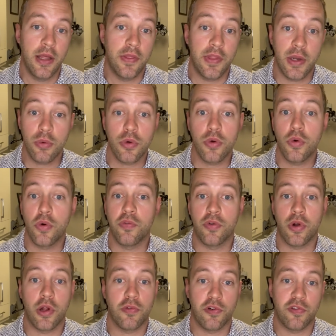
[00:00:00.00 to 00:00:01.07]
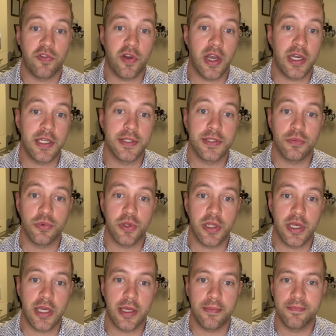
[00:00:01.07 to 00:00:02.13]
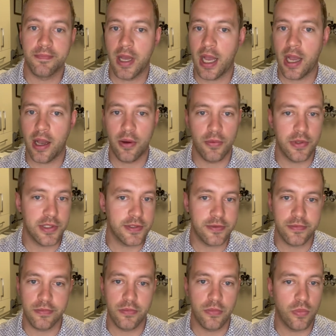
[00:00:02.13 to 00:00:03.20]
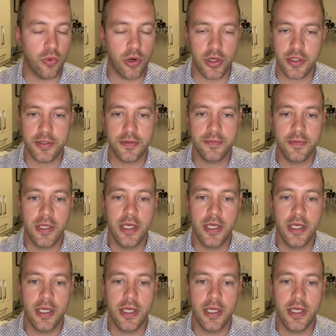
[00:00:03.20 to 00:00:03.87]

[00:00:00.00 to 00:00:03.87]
Then we'll go over all of our findings and relay how this works.